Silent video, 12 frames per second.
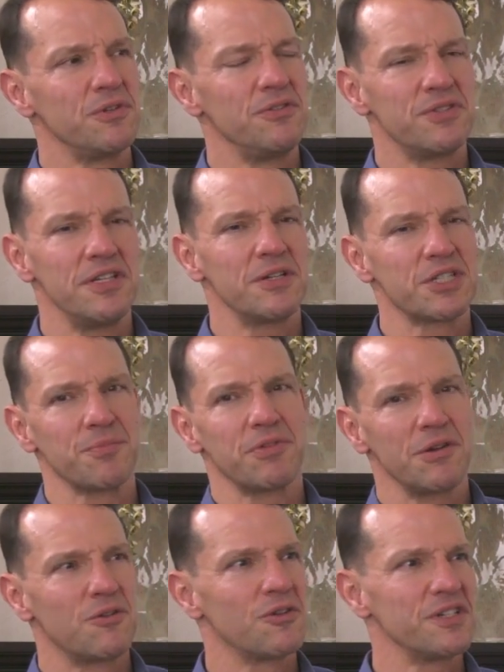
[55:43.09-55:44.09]
When you see a
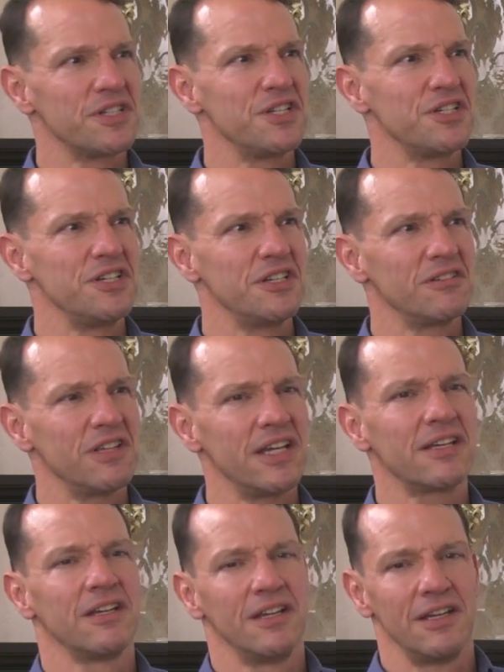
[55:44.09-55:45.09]
Supreme Court decision you don't
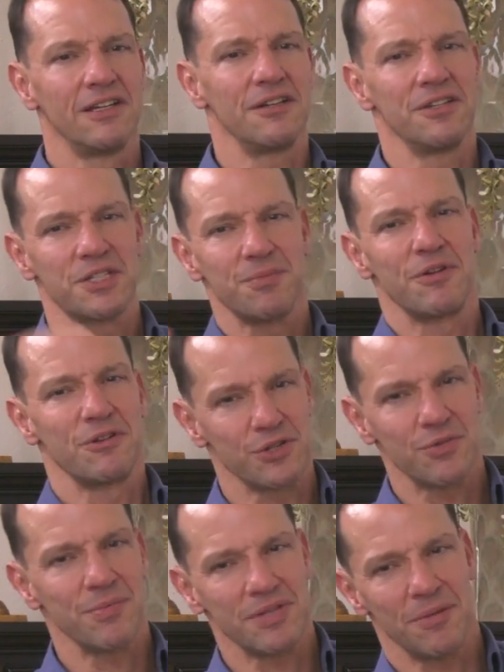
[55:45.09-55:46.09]
like, go to the Supreme
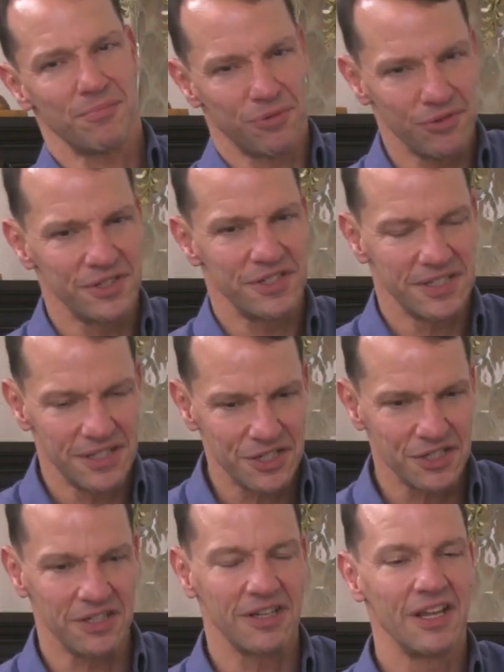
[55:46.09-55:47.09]
Court's website, pull the
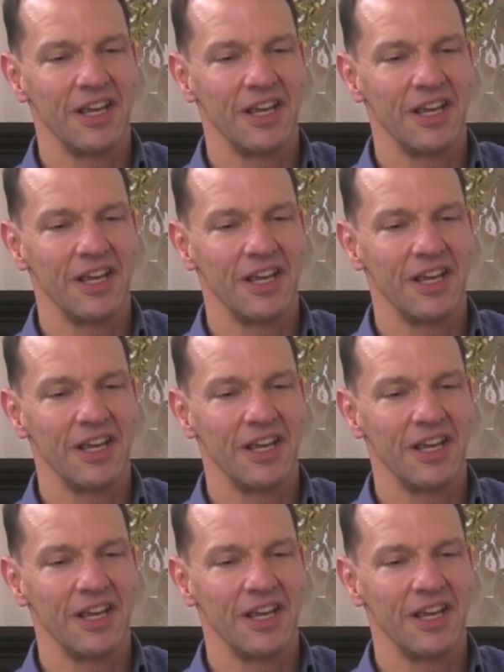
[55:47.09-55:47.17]
decision.